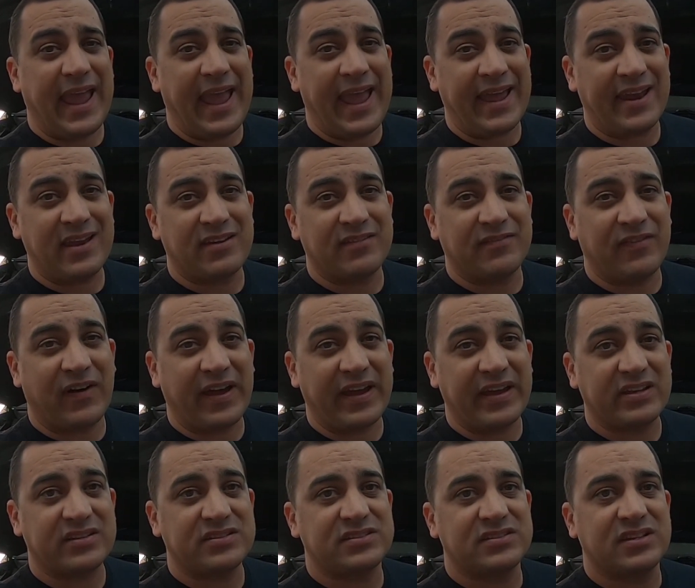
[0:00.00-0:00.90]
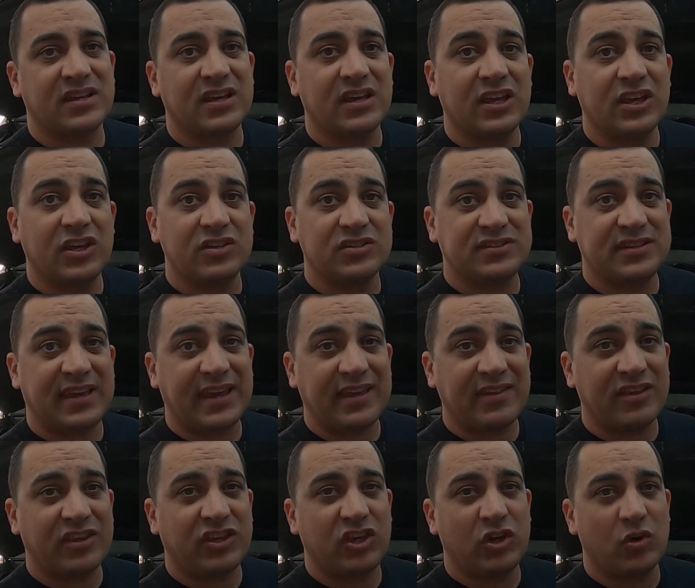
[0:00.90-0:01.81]
add device, you
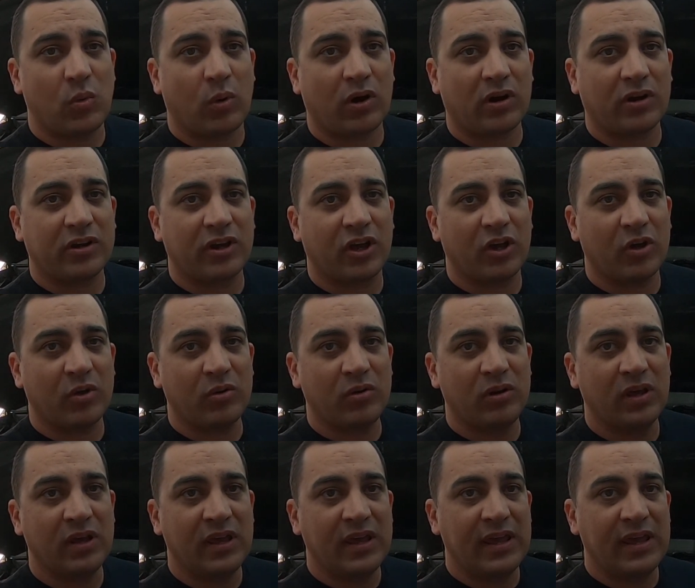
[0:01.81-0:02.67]
scan the QR code,